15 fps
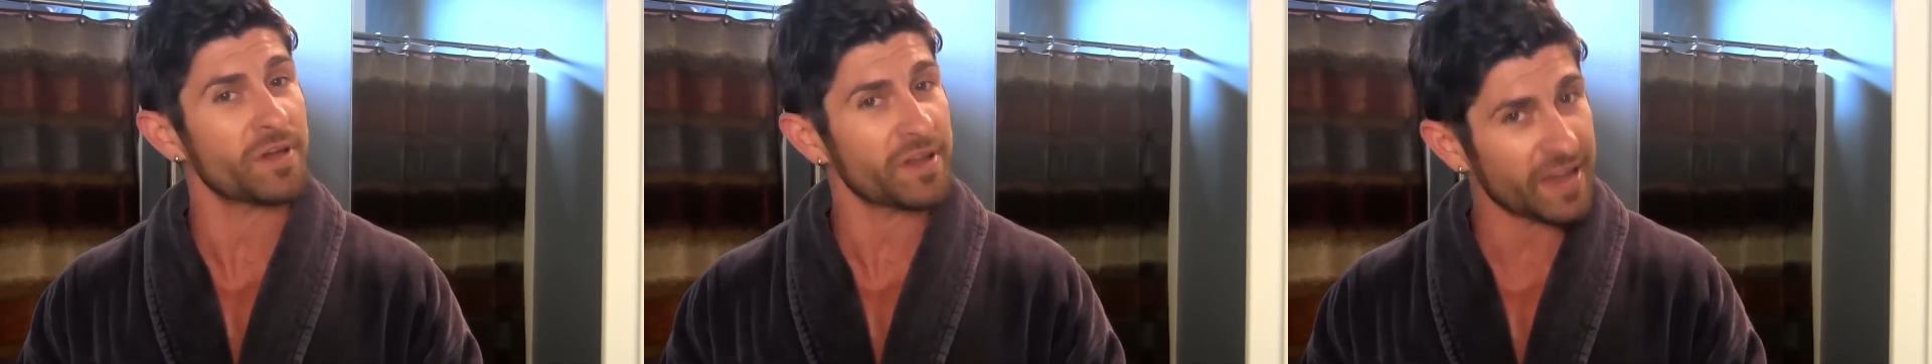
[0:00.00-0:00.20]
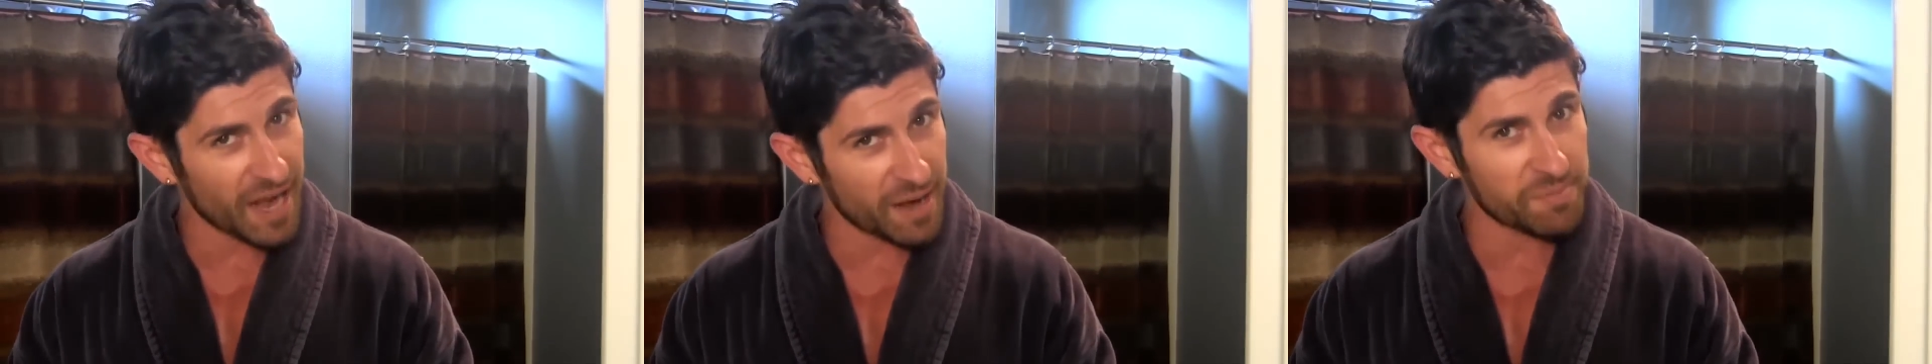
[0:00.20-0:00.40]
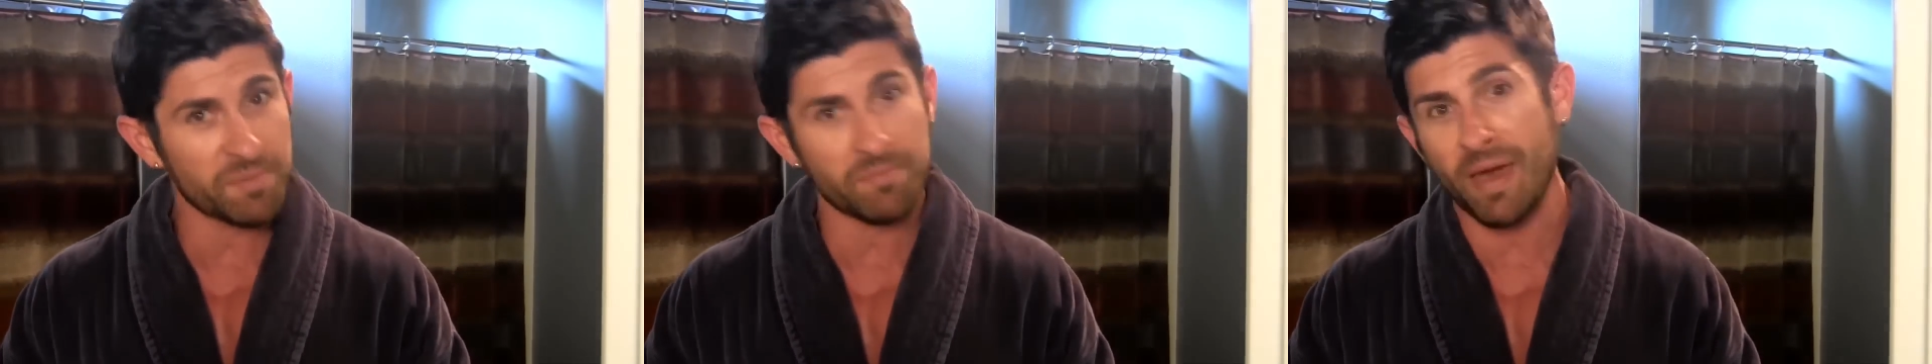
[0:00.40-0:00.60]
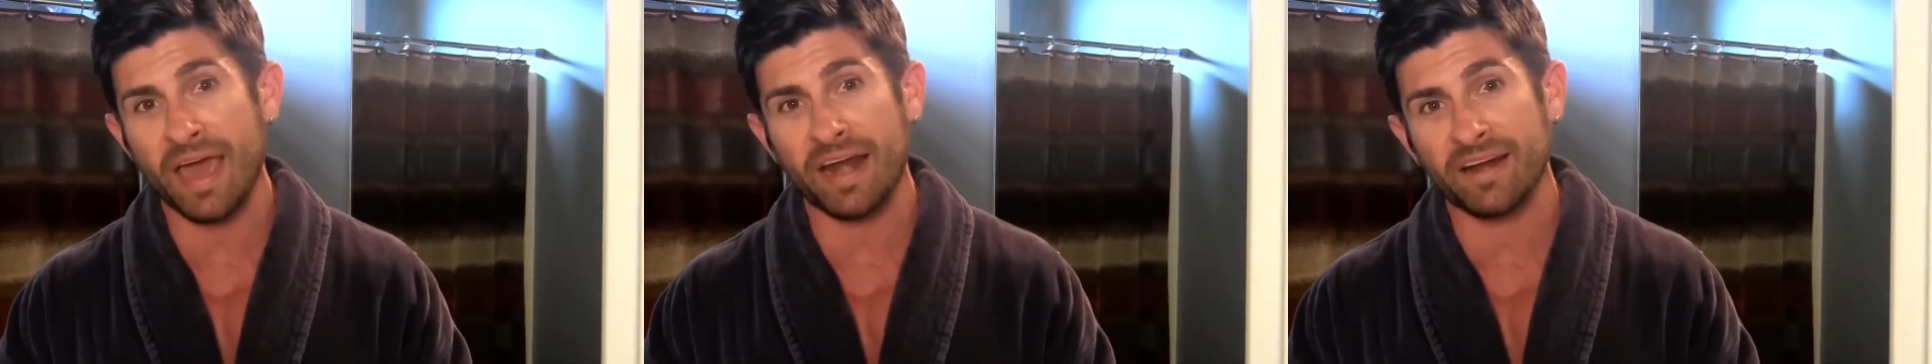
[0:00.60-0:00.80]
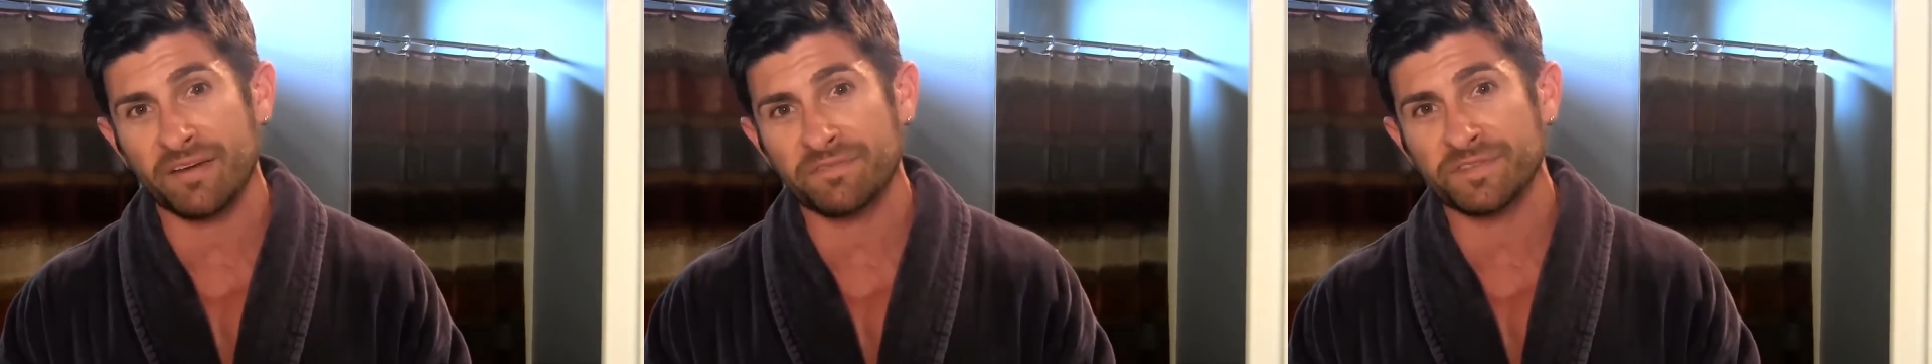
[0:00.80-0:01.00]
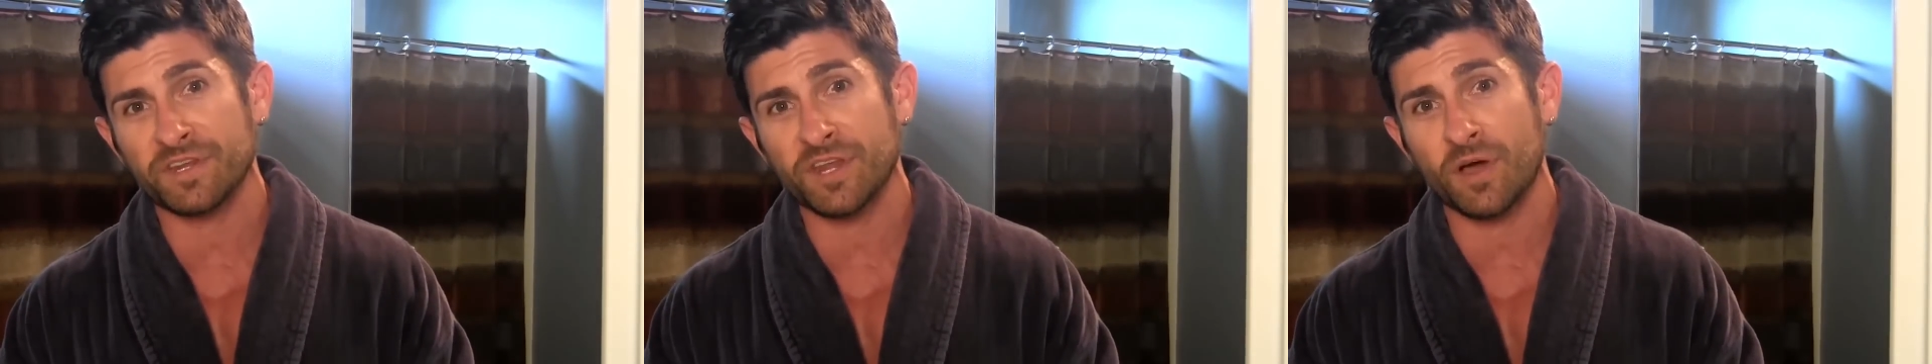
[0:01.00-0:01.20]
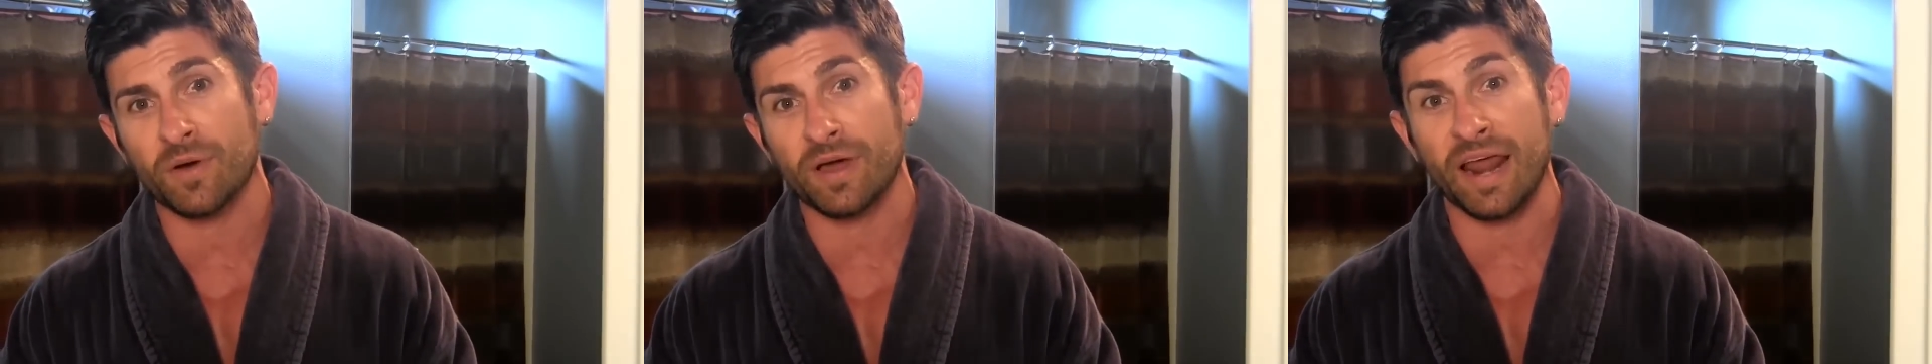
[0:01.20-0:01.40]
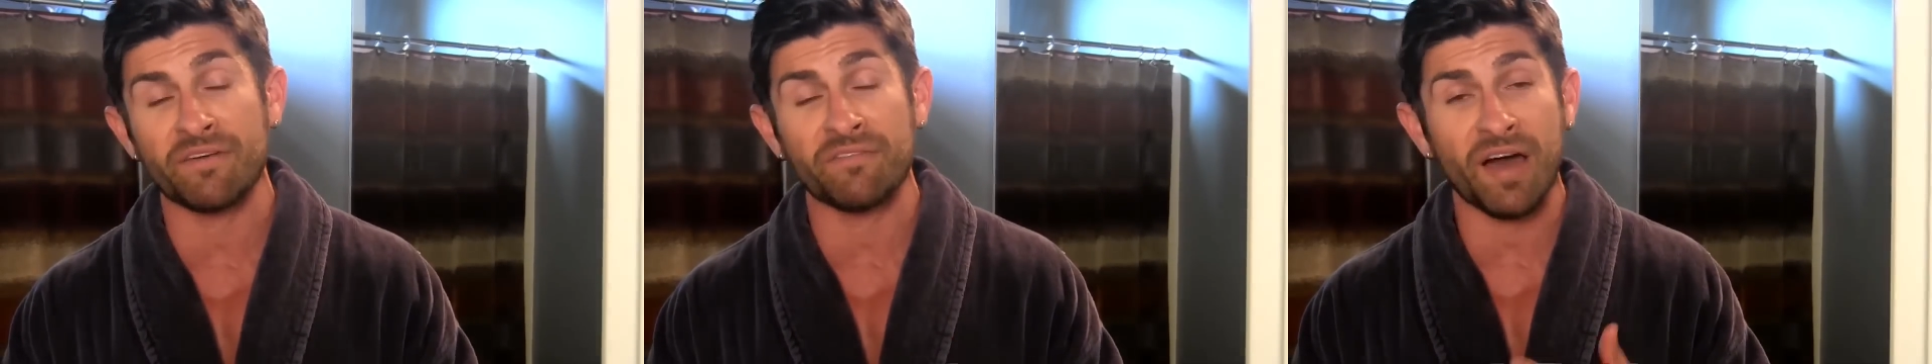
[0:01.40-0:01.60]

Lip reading: so you got to be man enough to do it.